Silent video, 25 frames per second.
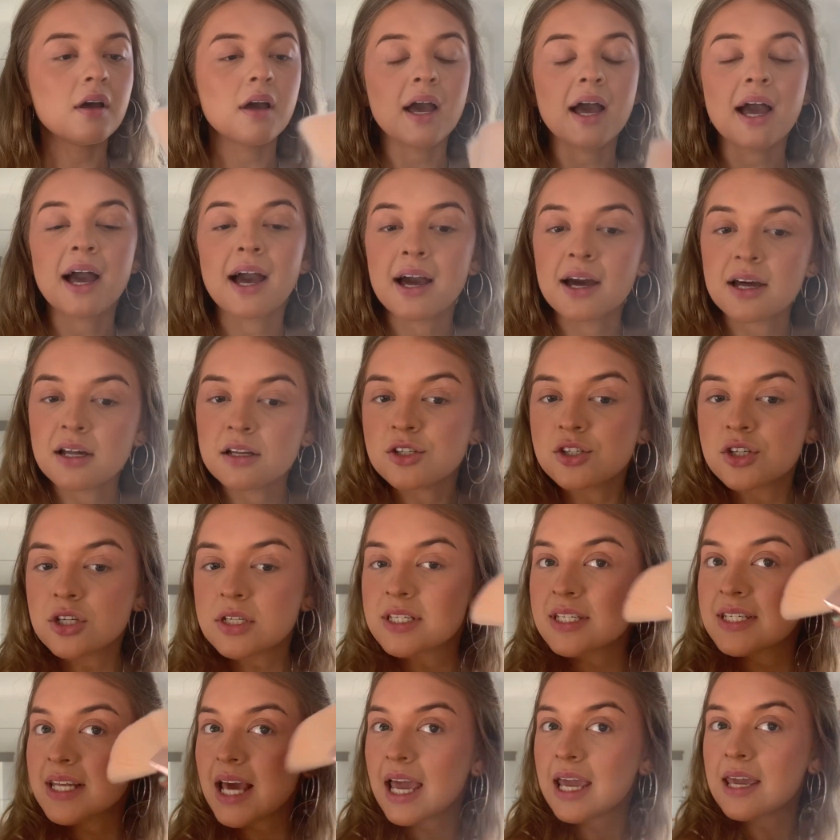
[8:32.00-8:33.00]
and
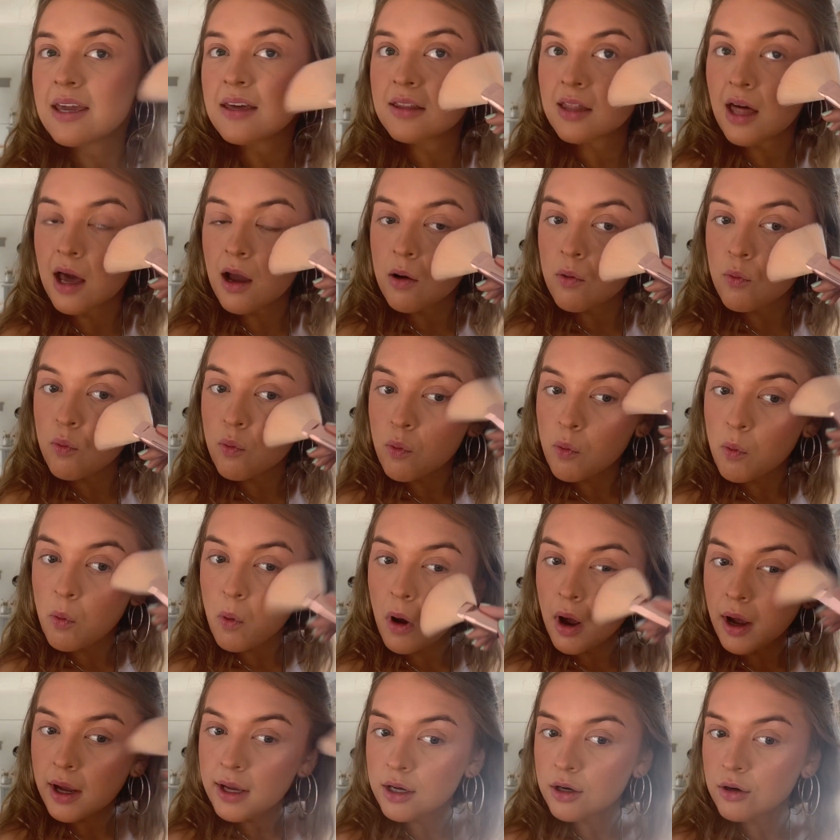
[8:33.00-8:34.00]
just take that
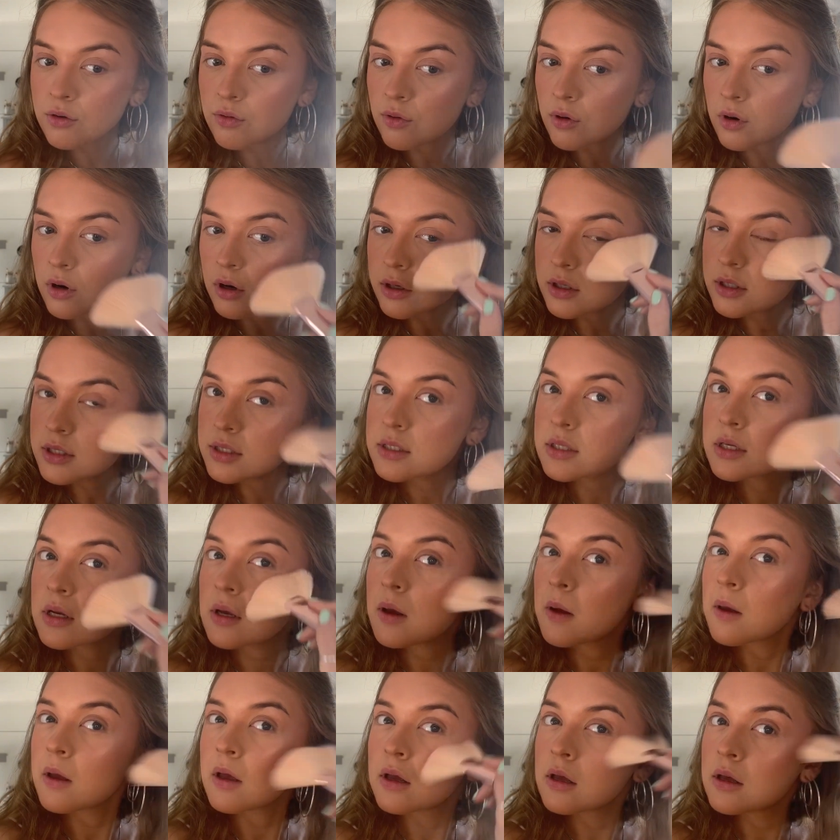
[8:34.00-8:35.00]
right across
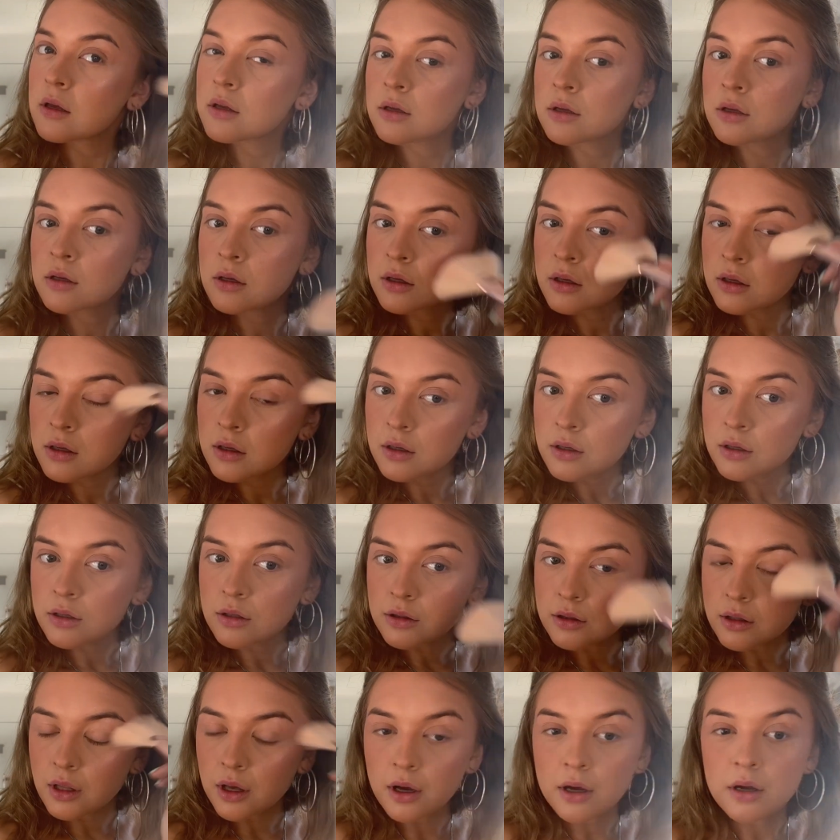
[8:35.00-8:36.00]

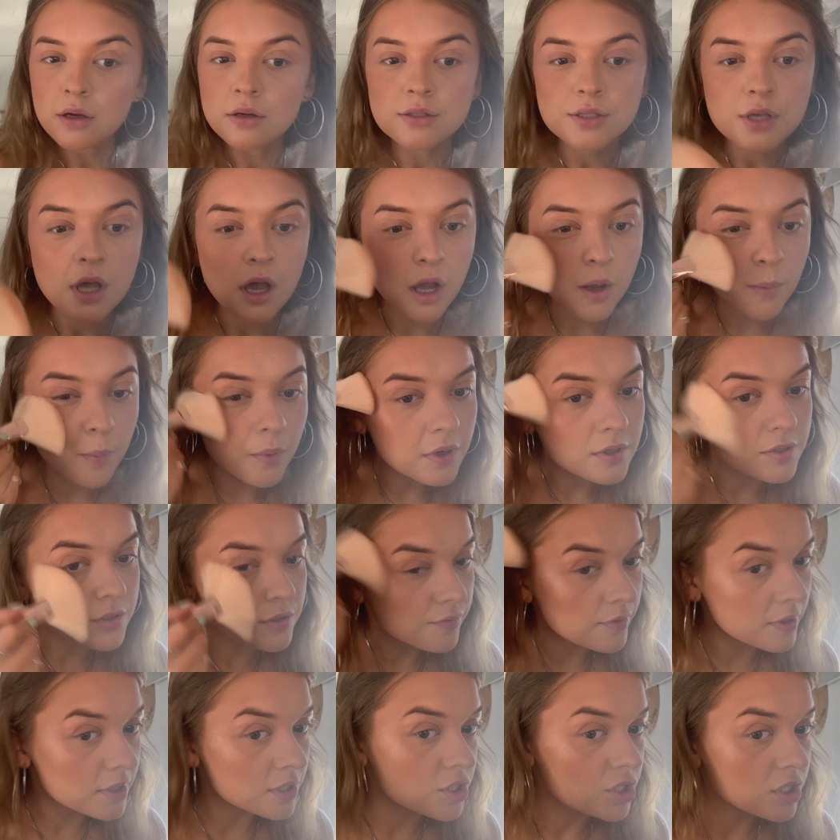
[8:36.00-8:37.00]
those high points
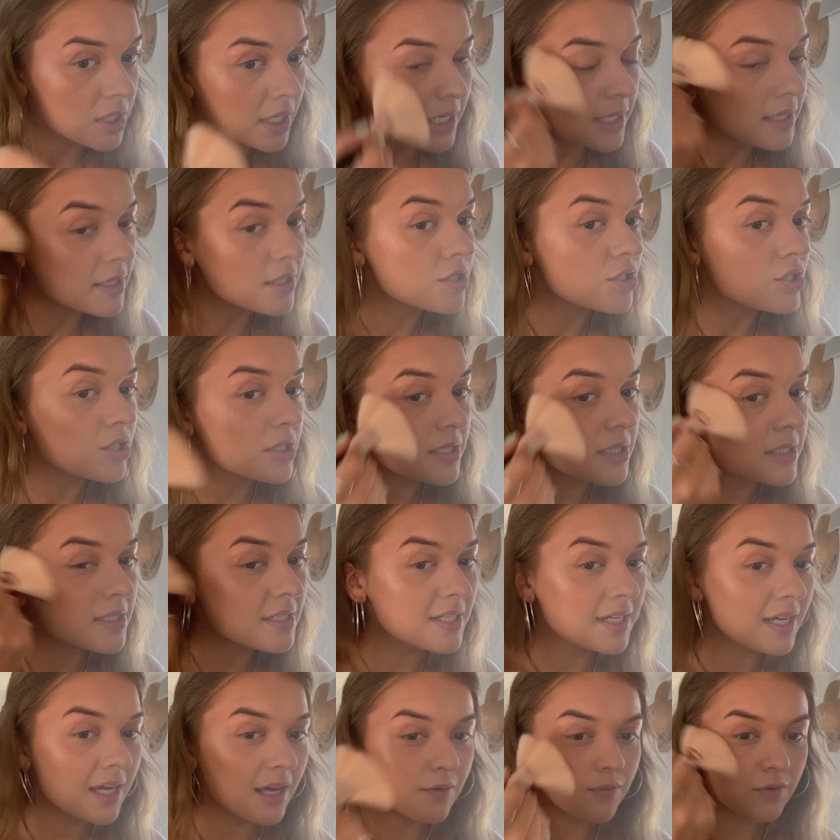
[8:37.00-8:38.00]
of our cheeks just to
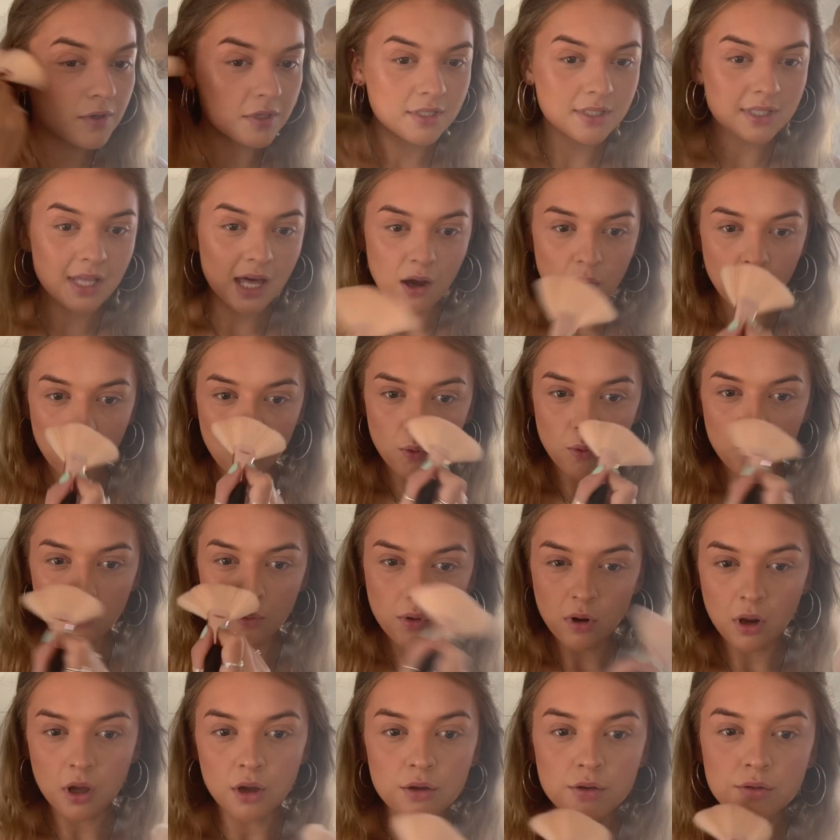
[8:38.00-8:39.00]
give us that
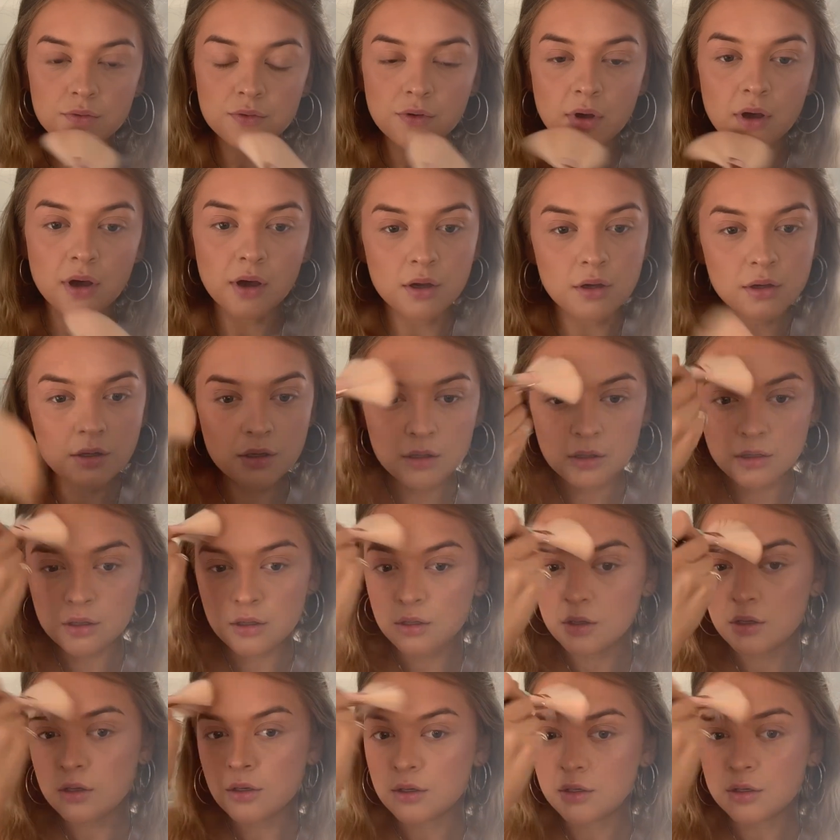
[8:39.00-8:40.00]
all over
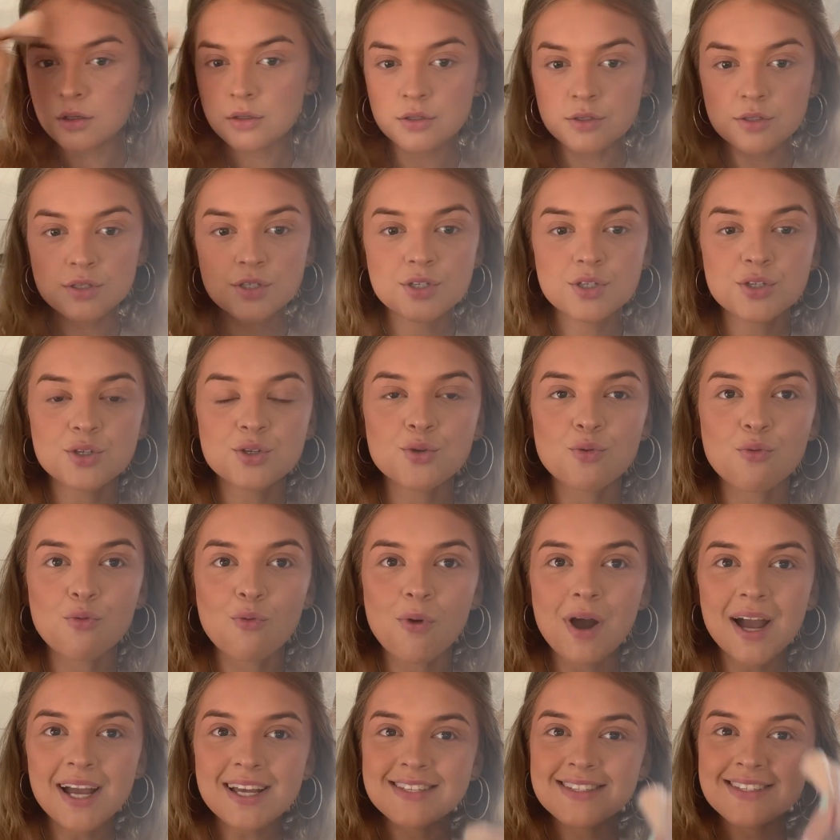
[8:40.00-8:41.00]

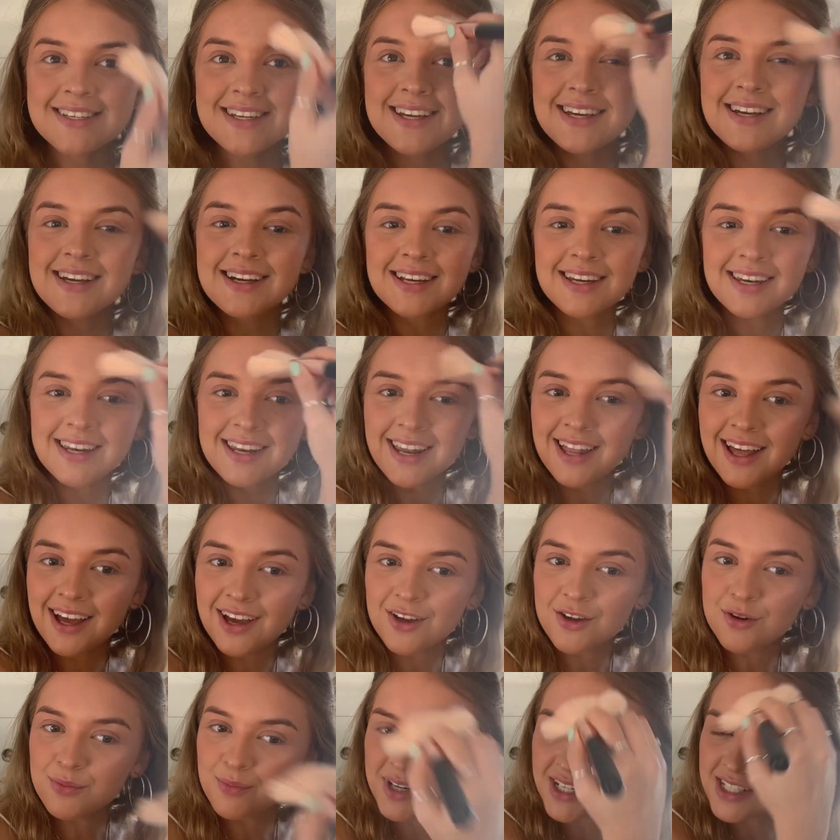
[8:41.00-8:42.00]
sweaty
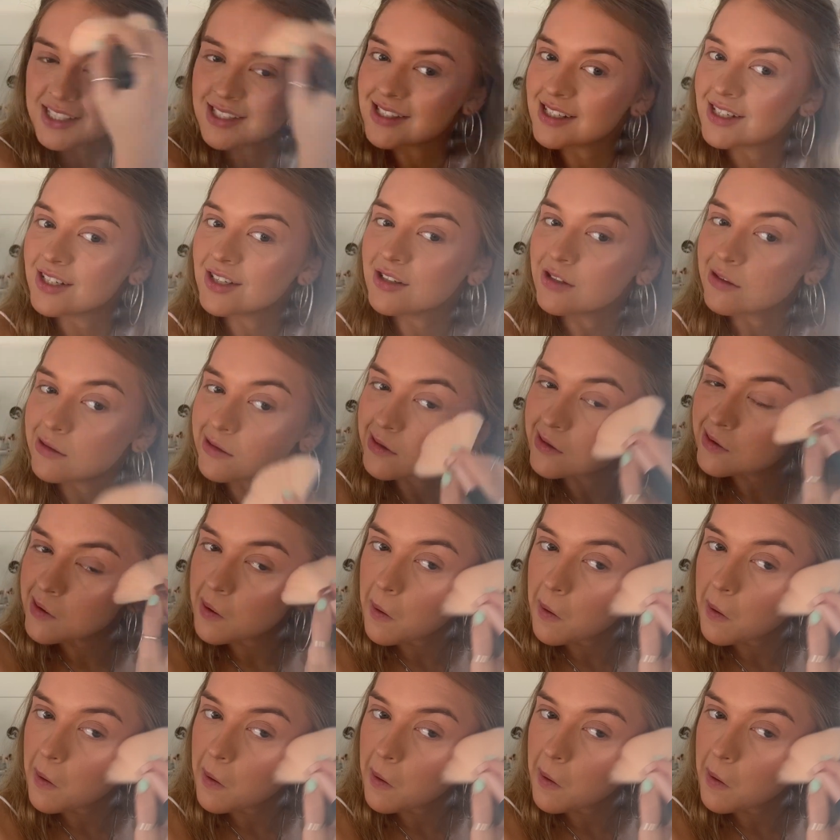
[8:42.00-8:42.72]
glow, my dudes.